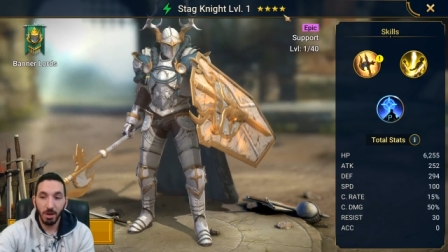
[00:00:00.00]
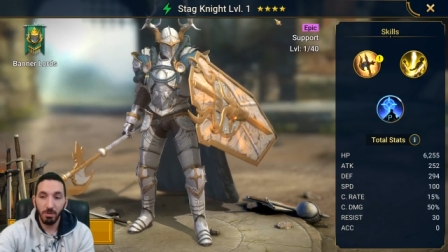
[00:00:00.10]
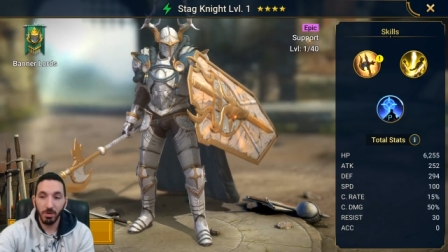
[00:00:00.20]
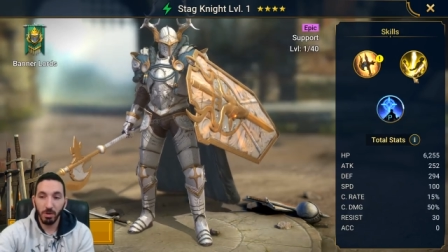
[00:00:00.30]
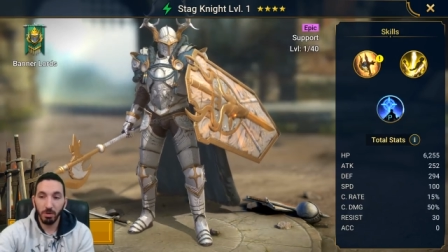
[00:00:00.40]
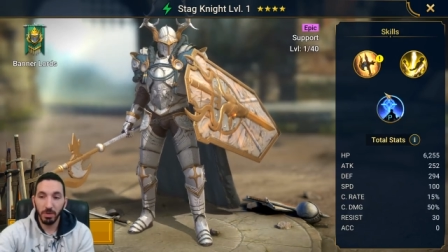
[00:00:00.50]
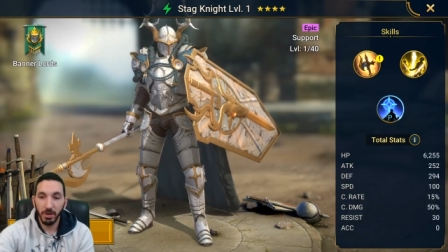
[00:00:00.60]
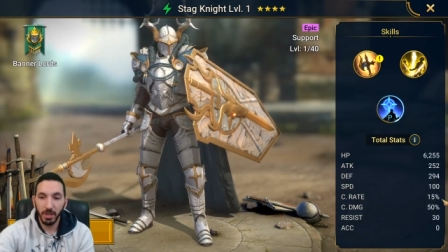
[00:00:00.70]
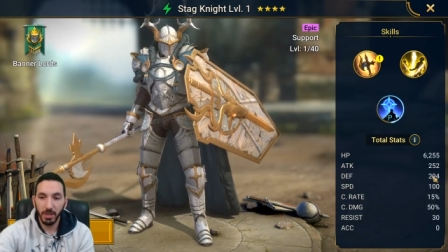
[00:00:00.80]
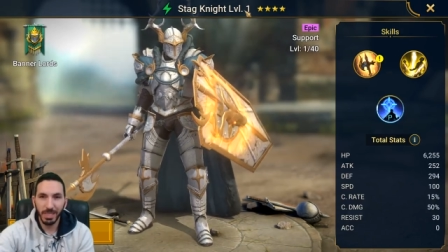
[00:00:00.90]
Overall,
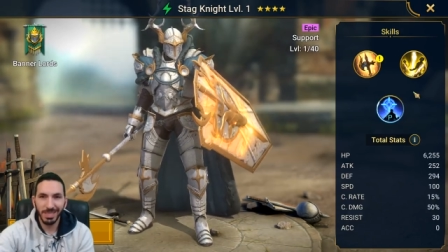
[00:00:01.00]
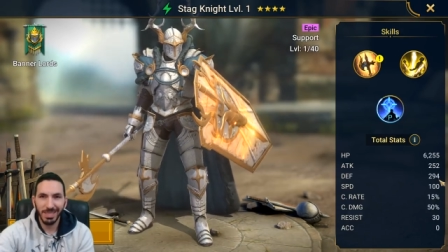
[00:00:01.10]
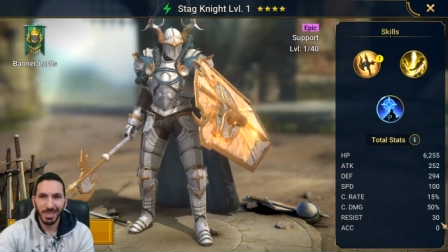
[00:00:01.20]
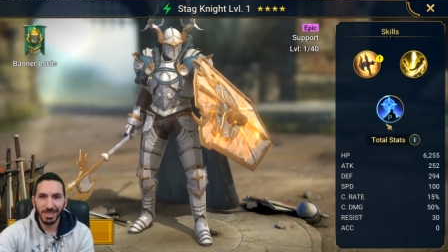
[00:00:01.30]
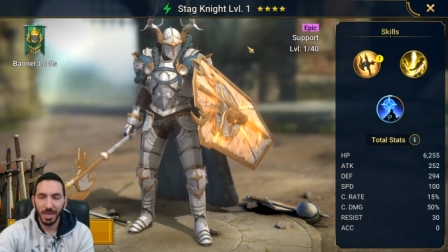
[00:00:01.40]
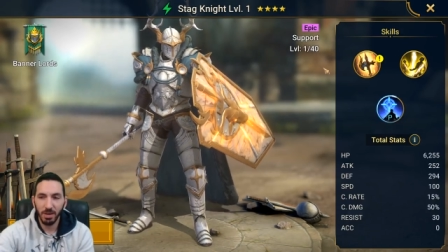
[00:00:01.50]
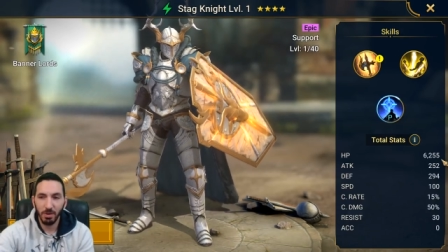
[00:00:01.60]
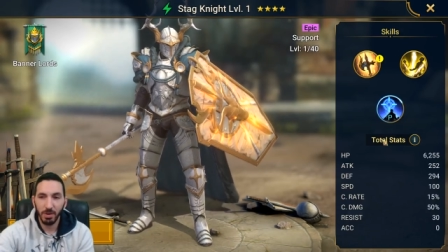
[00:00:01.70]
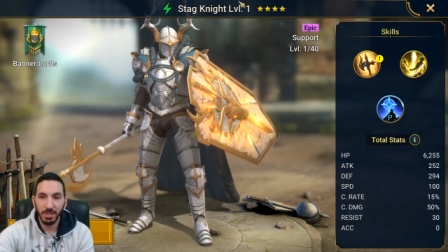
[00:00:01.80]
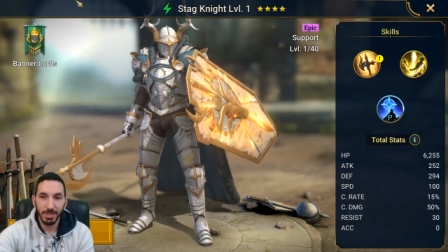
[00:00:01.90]
very good. His stats, I don't
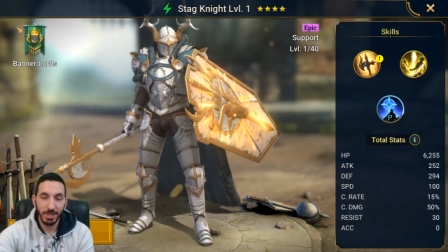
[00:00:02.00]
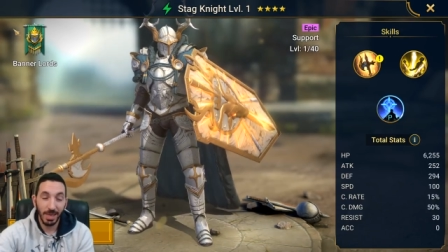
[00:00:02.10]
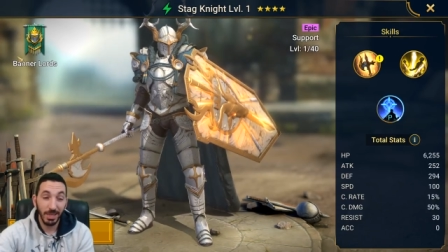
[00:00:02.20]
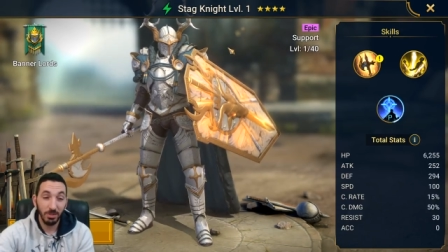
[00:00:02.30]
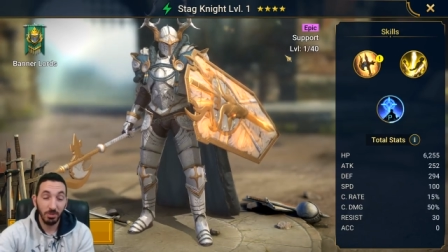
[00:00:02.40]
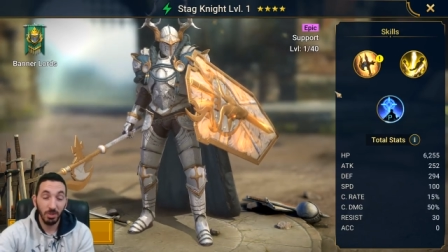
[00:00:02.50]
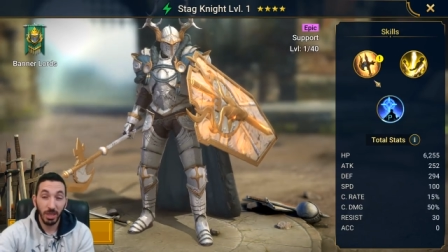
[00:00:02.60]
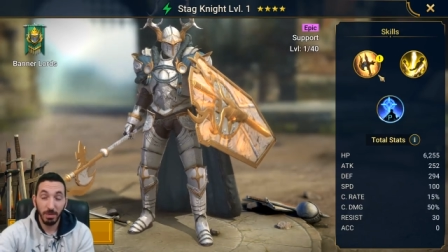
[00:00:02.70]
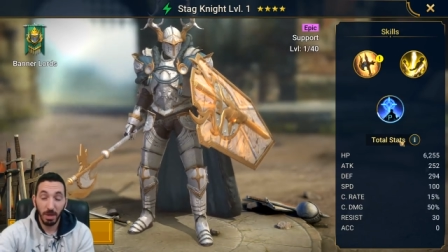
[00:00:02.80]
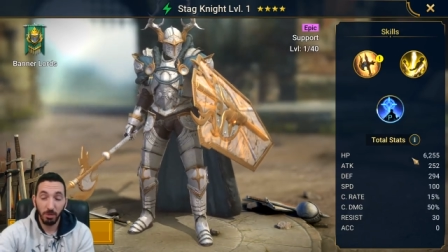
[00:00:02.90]
know his stats. I need to check
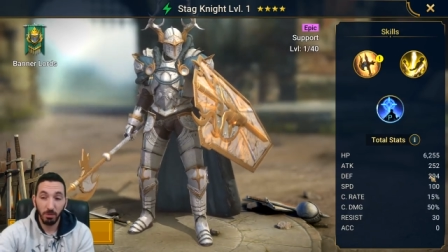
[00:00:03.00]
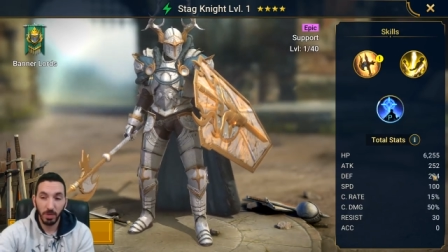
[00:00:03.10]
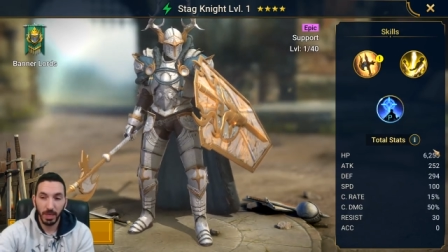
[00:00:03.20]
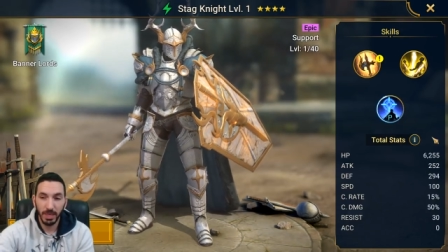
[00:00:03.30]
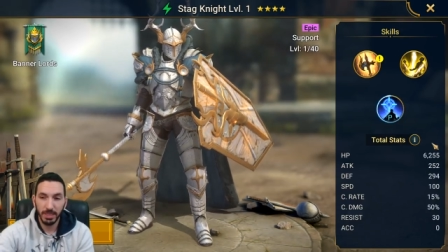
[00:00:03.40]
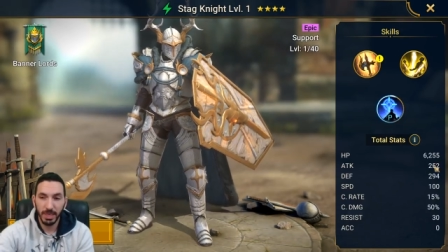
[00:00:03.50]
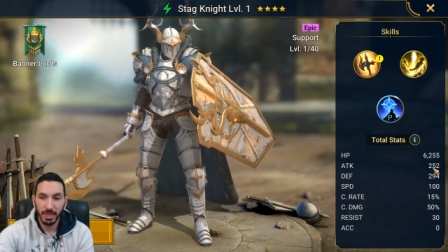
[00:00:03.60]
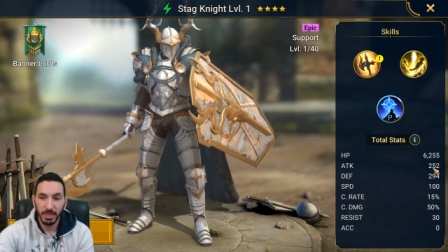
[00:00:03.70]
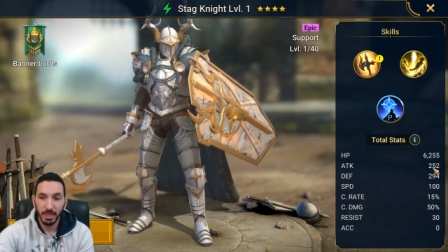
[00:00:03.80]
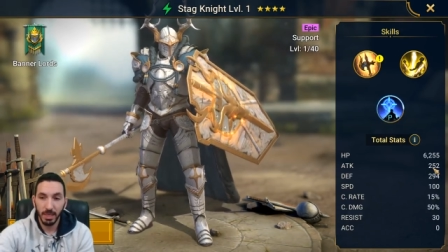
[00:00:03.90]
him out through the
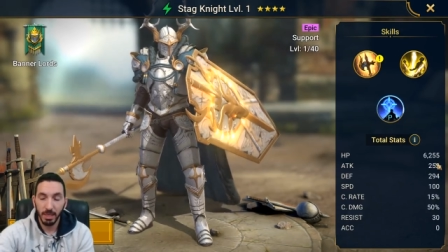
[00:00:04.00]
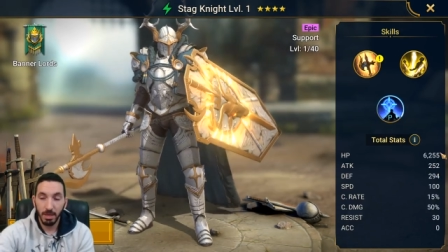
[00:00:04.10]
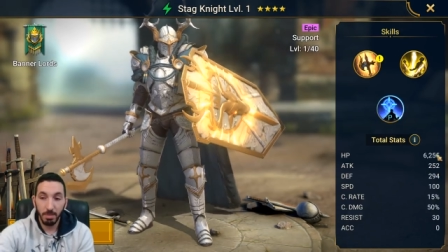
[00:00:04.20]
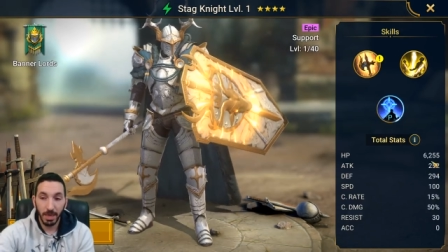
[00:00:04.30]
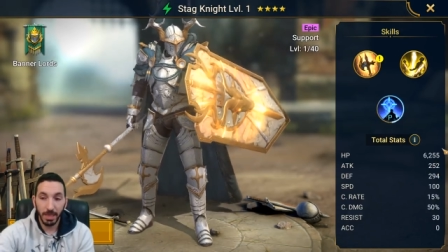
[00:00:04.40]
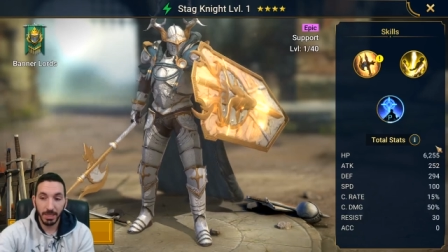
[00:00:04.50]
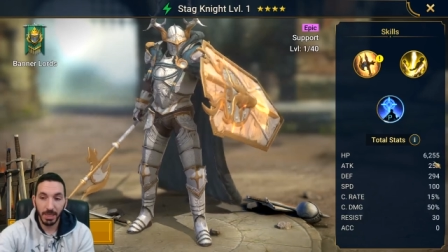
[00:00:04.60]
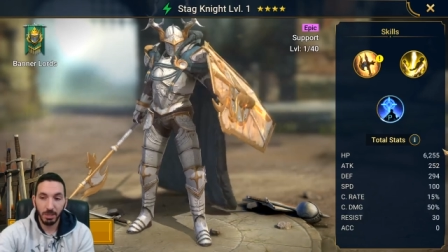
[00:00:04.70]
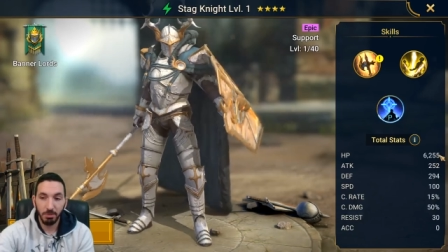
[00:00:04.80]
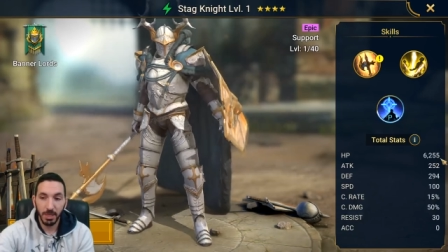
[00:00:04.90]
index. But his
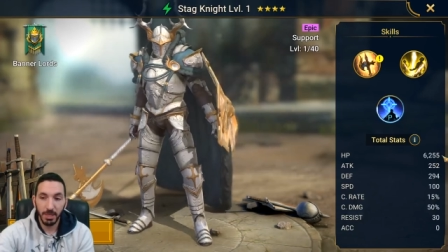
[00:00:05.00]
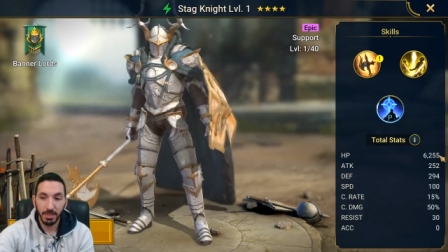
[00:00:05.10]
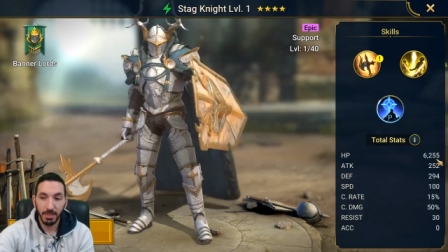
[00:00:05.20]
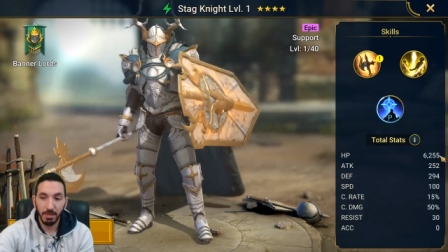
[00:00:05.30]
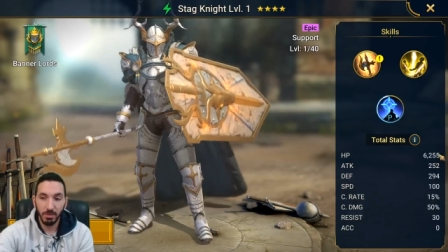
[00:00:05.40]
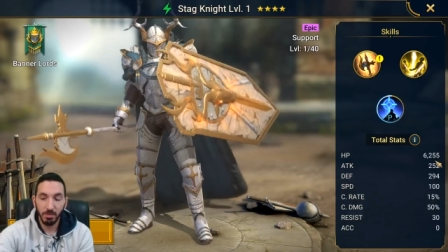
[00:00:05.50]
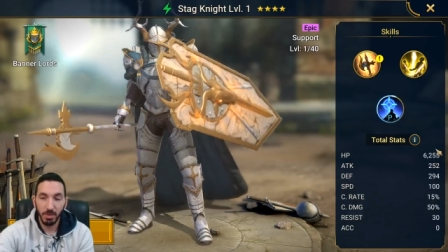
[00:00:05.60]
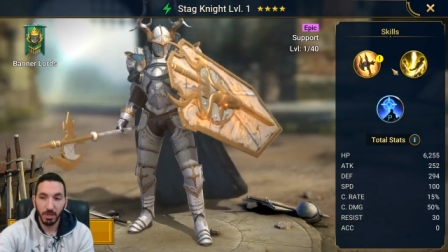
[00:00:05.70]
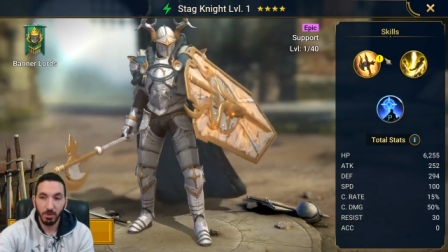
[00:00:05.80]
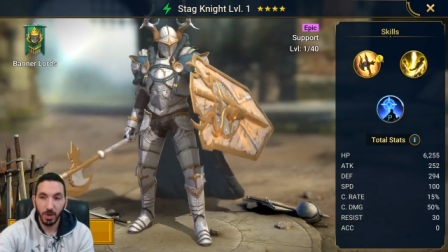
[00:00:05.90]
HP seems to
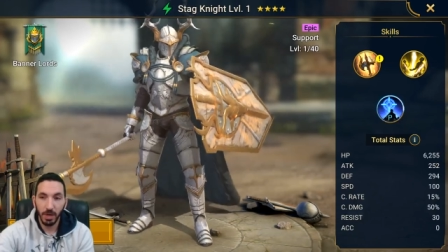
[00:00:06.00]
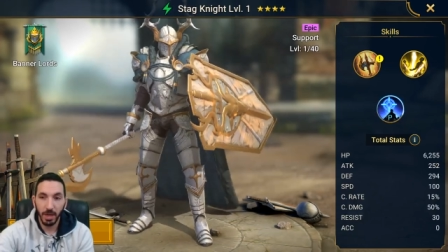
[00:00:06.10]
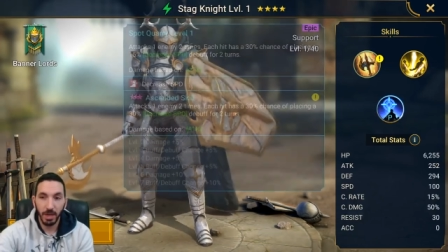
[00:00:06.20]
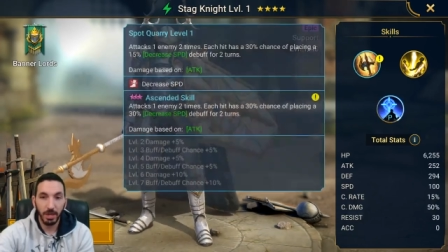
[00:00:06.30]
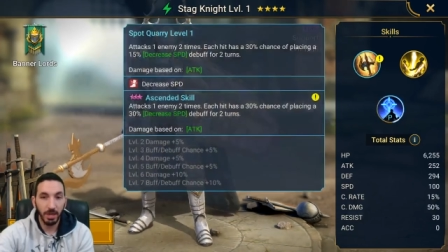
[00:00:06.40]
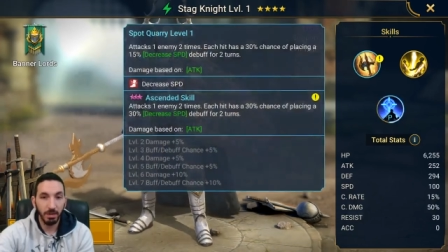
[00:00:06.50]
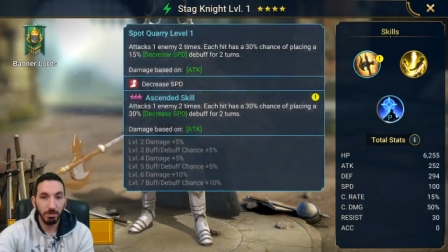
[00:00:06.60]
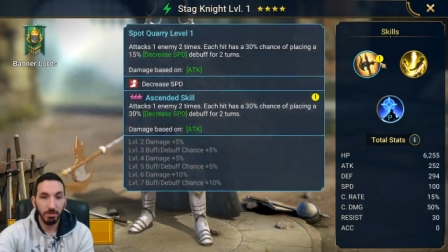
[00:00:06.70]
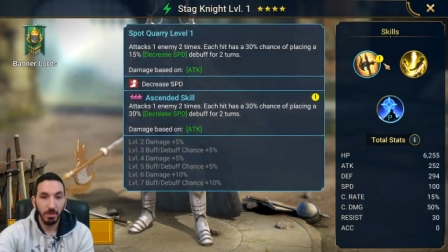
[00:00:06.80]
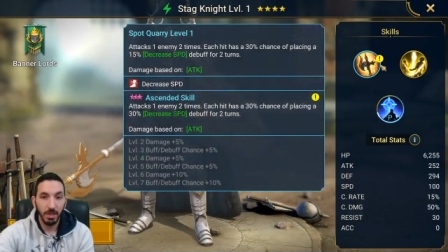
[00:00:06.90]
be quite high enough.
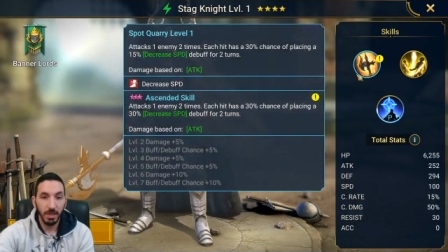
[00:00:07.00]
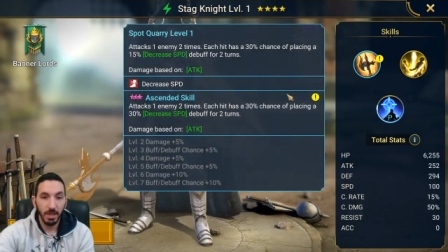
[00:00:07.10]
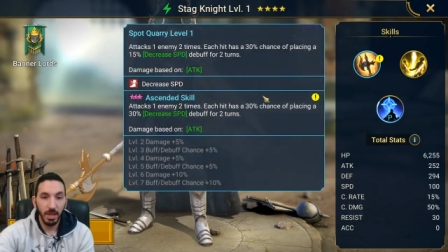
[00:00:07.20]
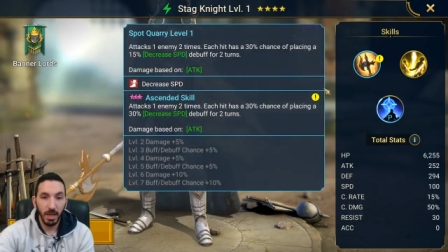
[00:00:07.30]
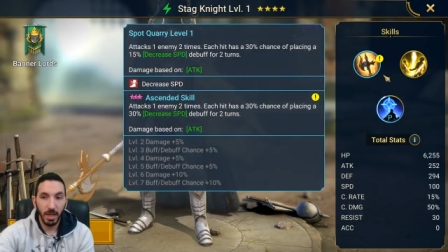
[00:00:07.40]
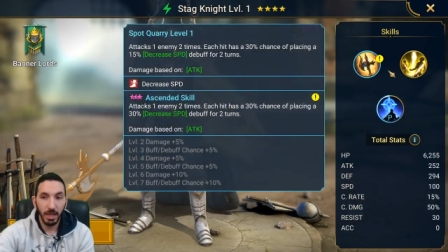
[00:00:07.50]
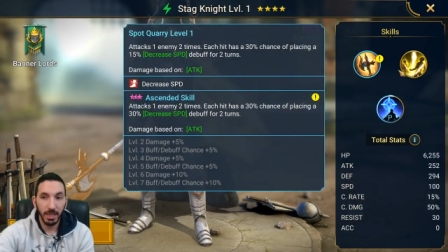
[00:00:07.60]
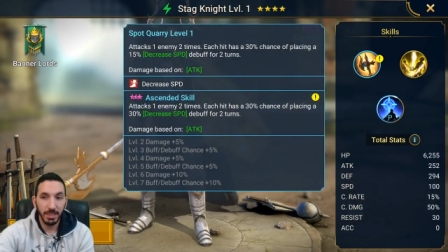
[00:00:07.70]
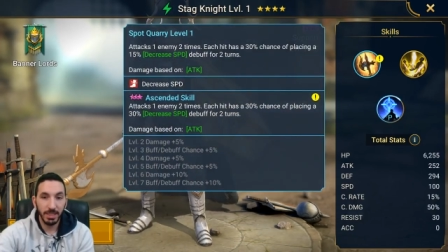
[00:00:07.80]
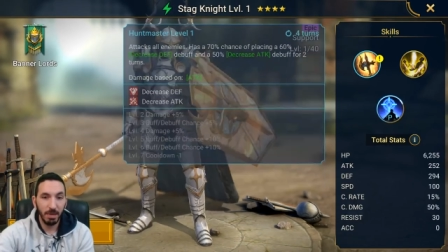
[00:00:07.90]

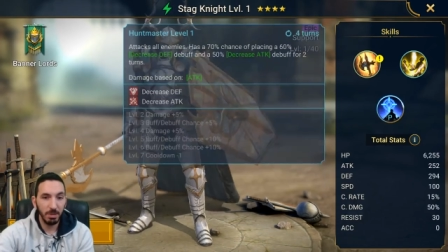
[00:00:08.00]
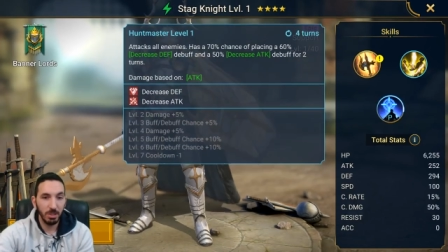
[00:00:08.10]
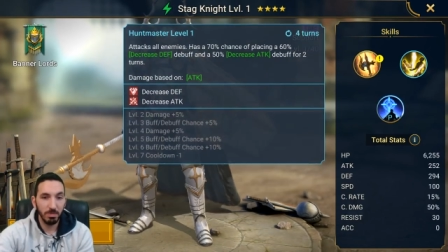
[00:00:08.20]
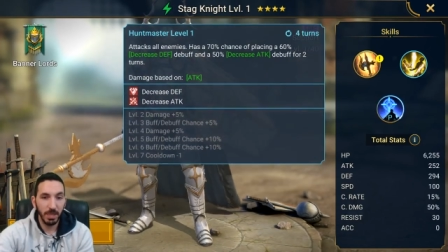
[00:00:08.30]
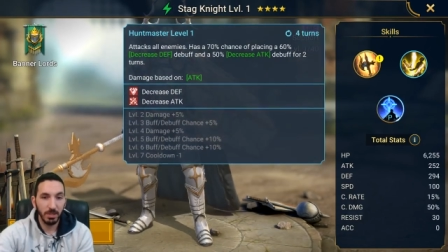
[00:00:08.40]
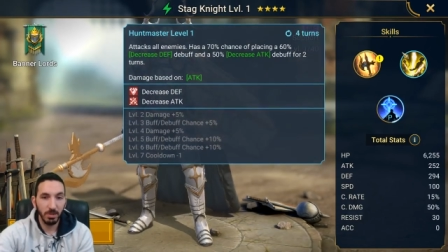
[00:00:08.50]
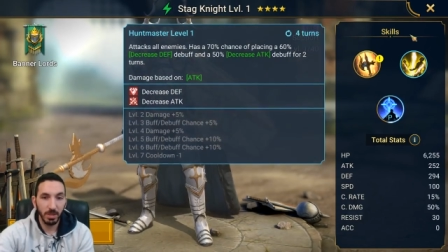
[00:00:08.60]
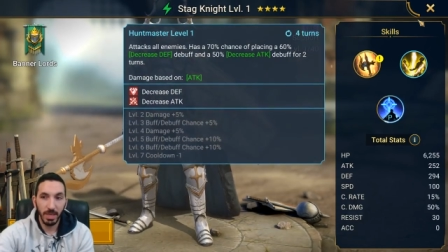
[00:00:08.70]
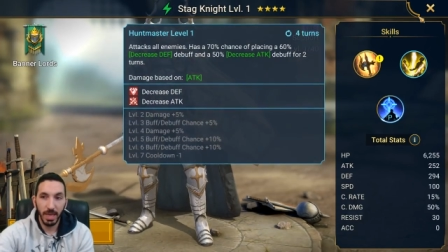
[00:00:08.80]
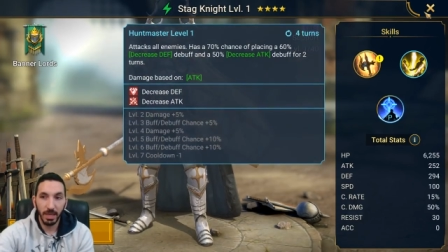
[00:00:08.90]
His damage is based on
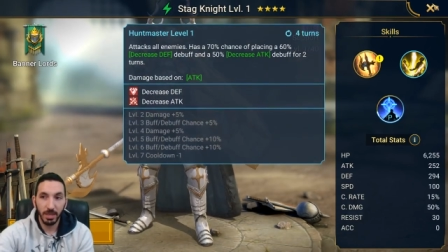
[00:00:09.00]
attack,